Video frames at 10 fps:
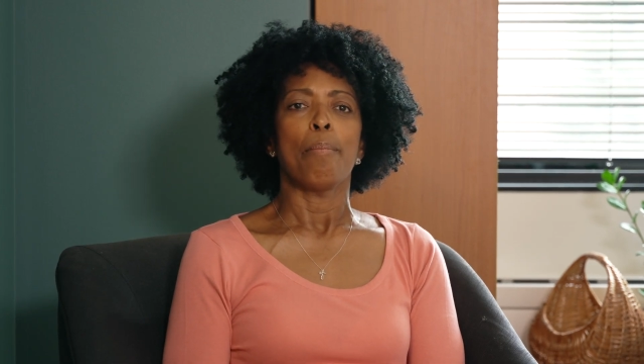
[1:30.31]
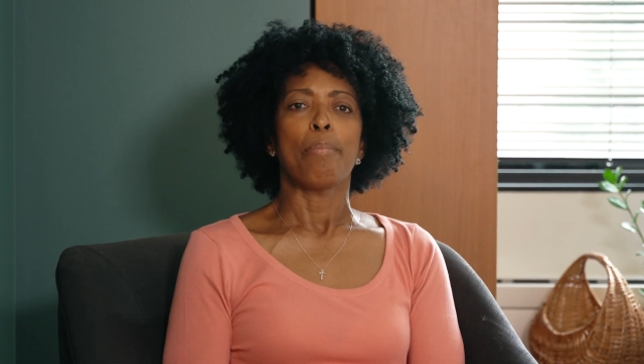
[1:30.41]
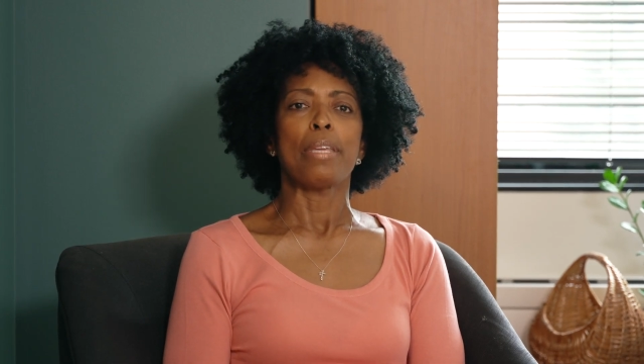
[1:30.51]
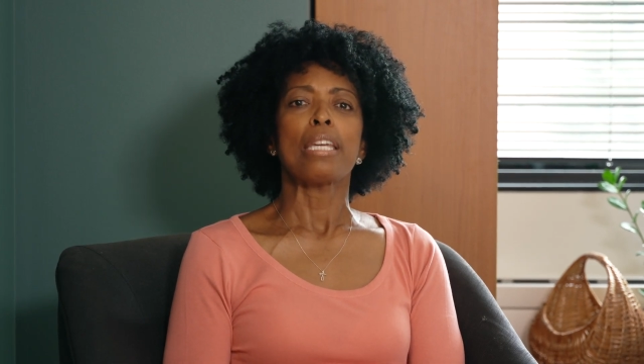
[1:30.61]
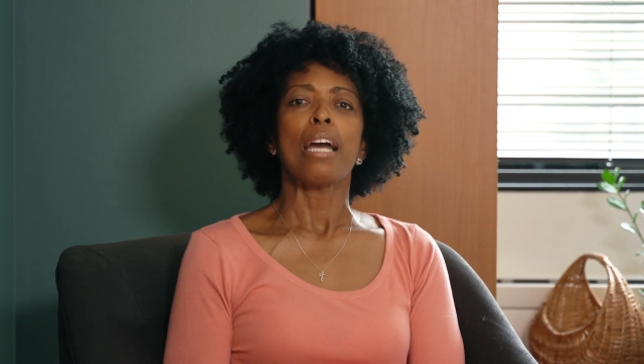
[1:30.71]

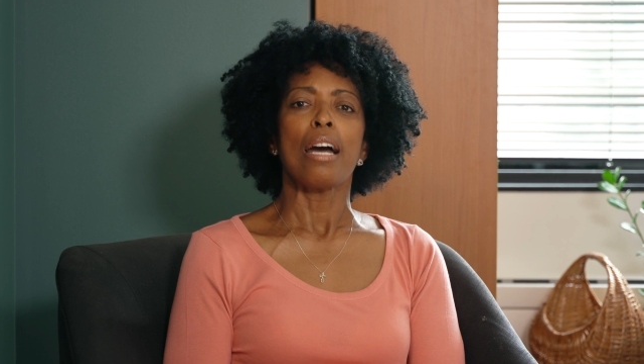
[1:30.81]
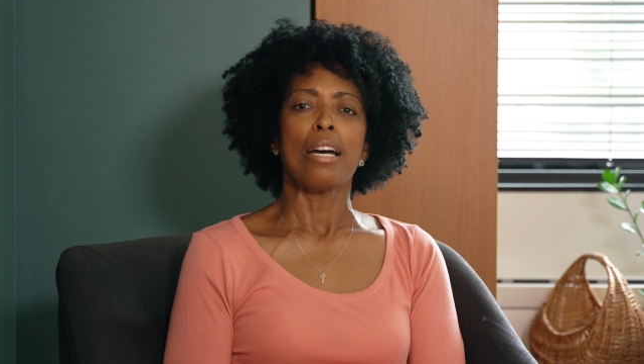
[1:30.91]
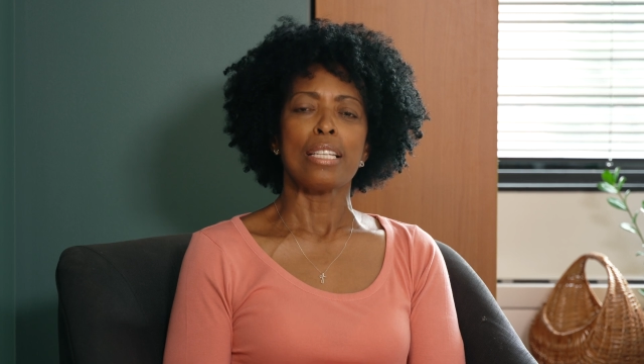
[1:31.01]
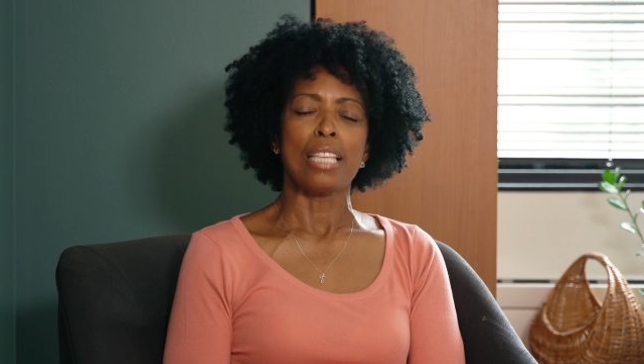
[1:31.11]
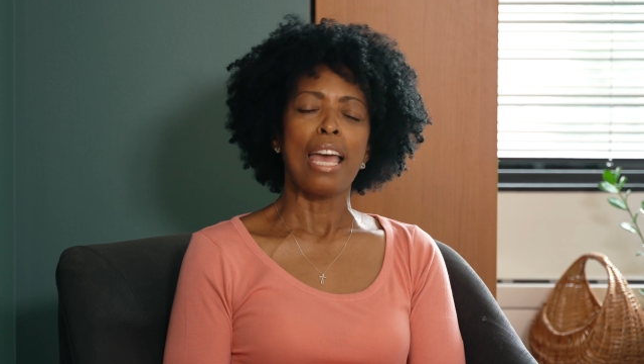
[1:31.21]

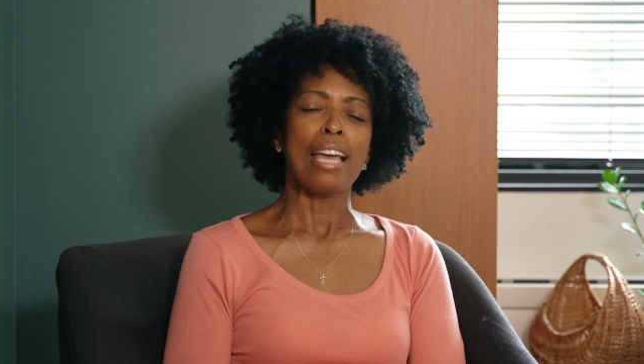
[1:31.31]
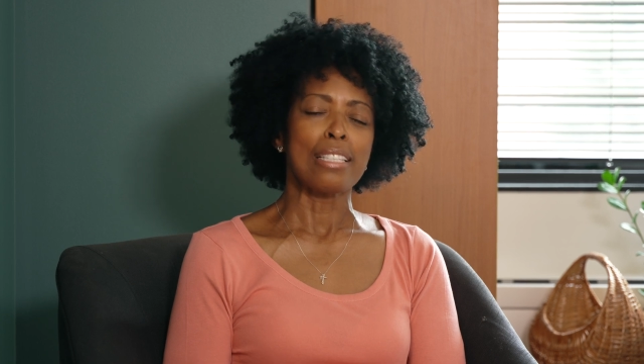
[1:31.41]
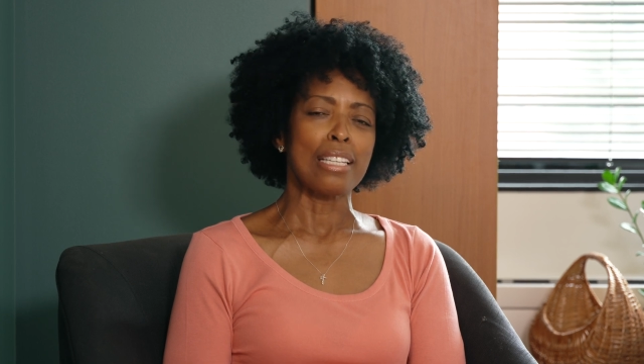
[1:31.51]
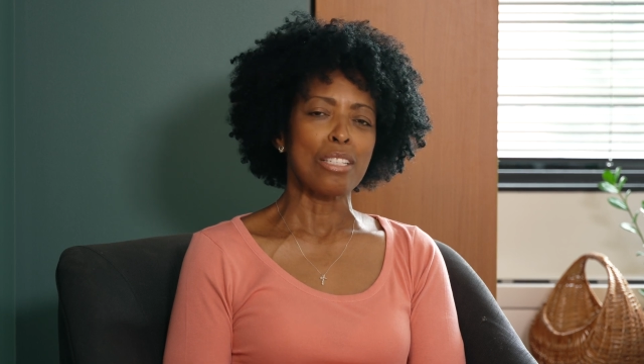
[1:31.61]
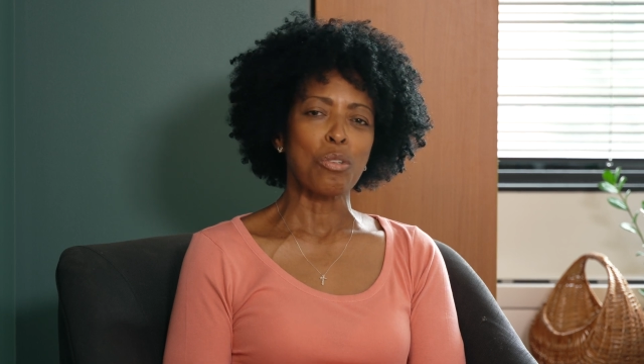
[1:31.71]
because I had
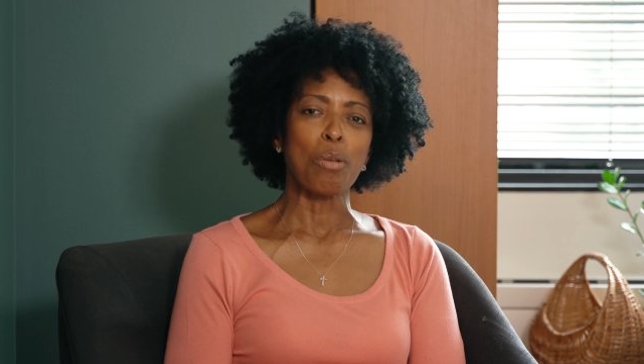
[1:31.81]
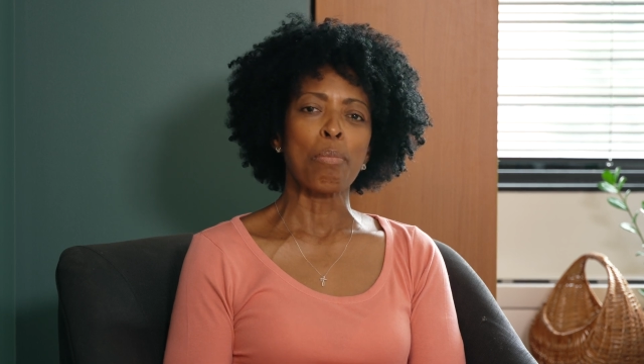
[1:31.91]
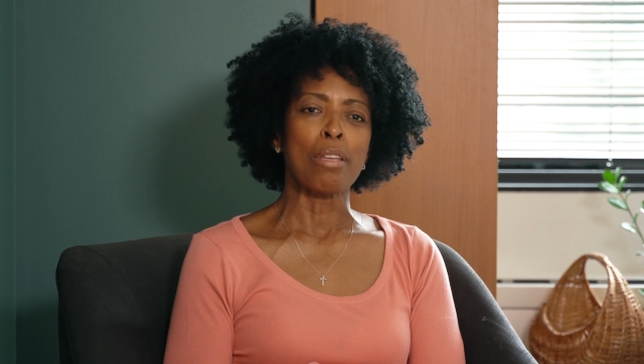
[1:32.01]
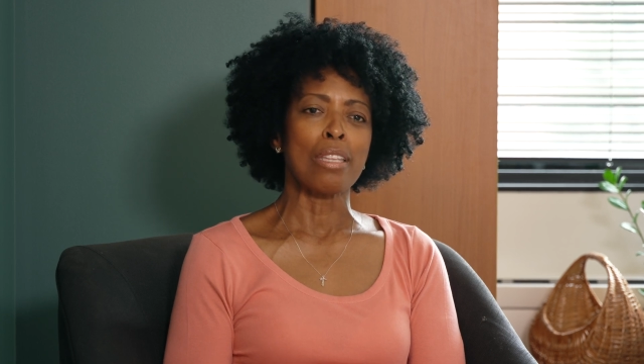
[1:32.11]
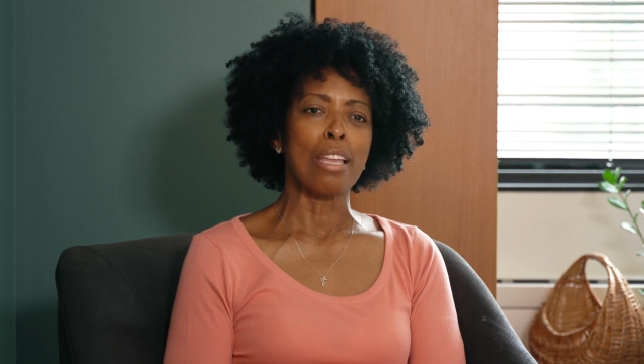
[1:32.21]
to get
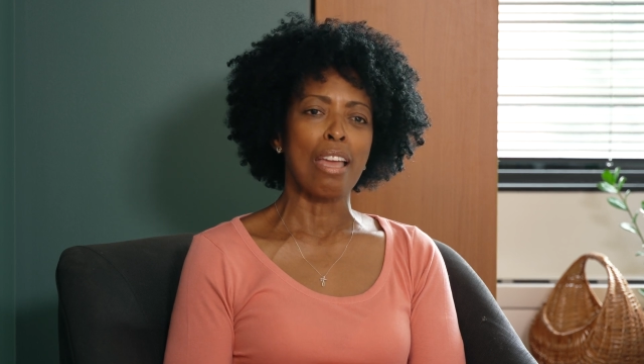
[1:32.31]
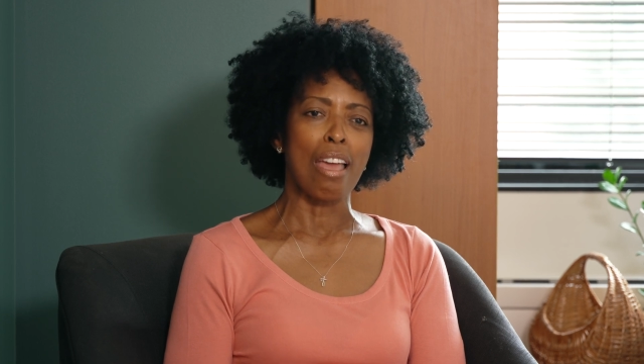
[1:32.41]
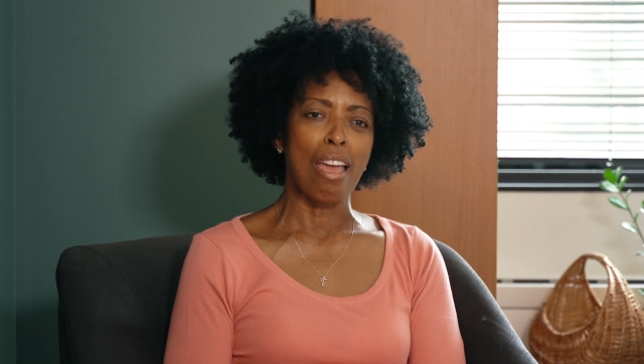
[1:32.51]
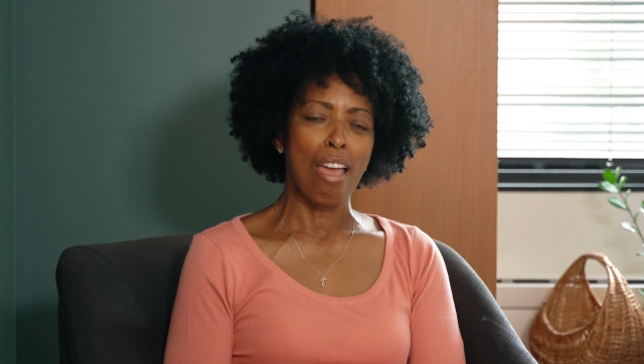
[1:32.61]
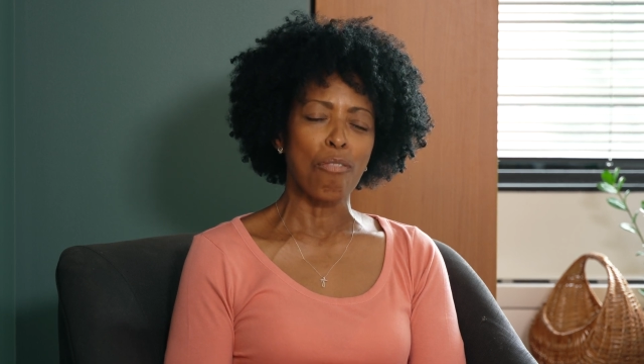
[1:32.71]
treatment
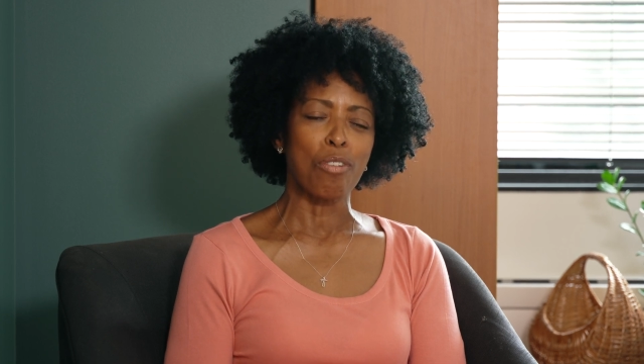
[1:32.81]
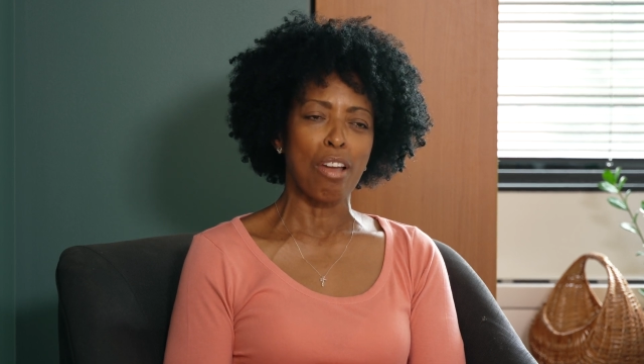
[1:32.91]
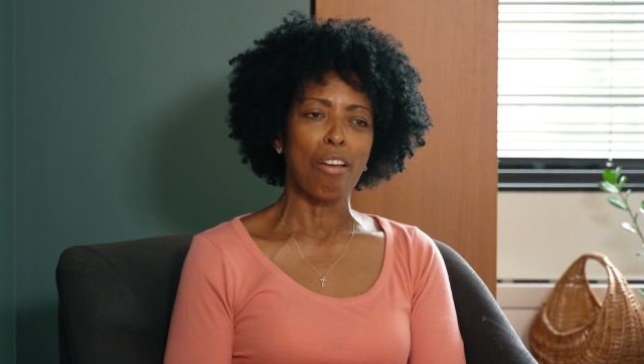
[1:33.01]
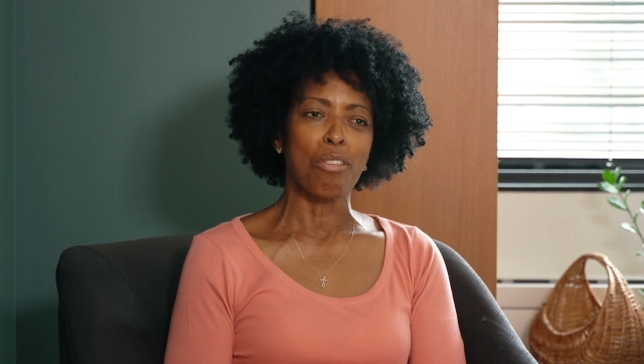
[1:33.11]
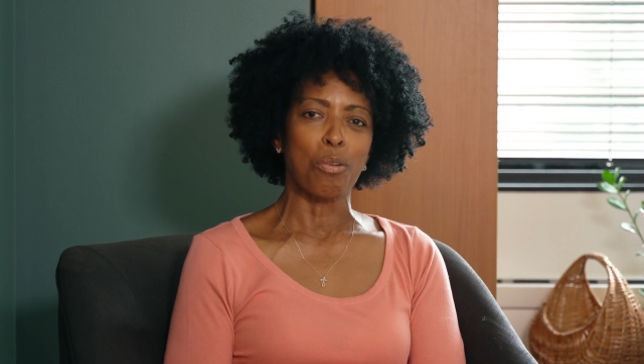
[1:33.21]

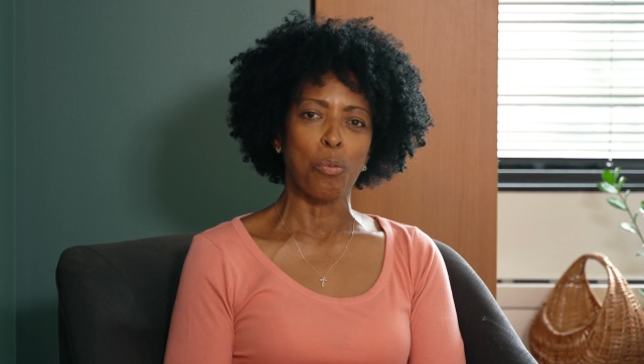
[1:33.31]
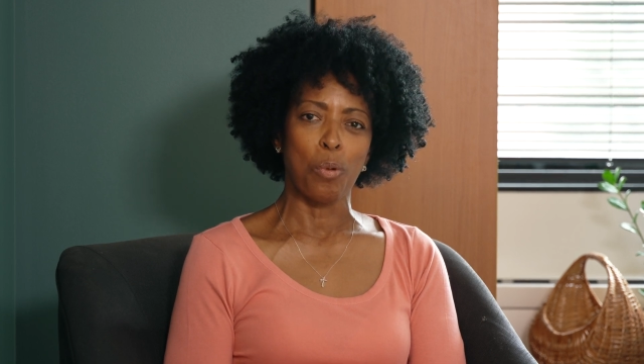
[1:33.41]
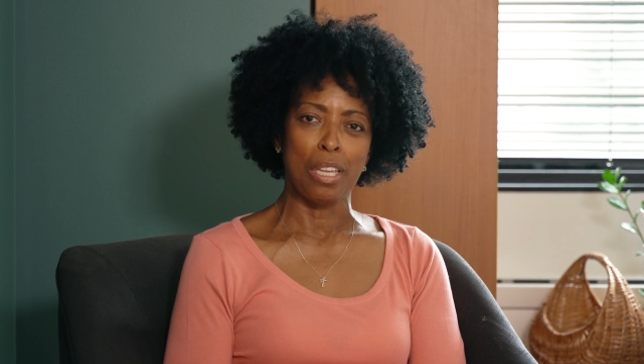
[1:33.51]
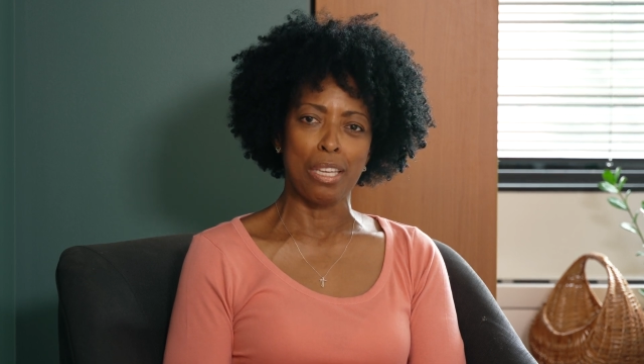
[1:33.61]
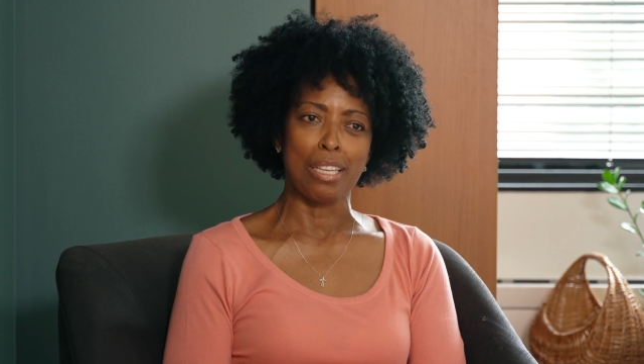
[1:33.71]
every other
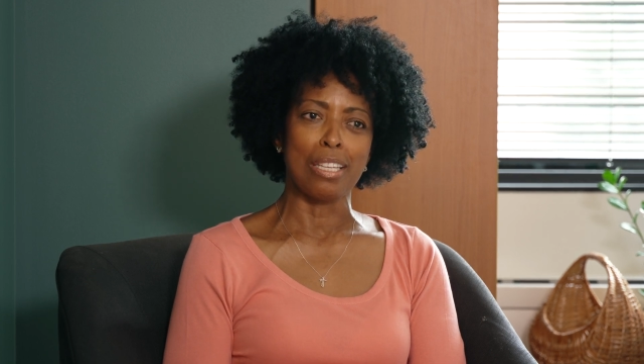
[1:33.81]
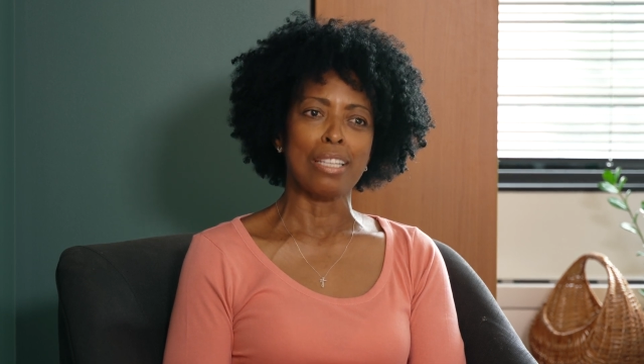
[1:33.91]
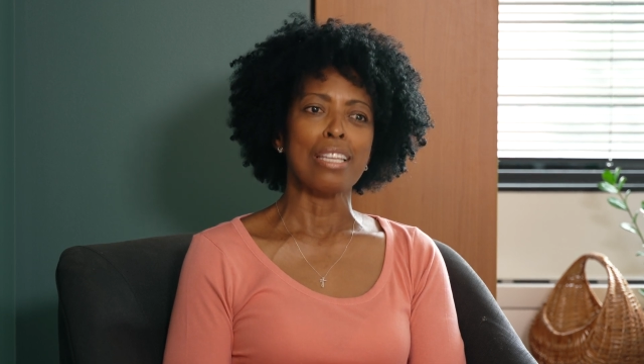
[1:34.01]
week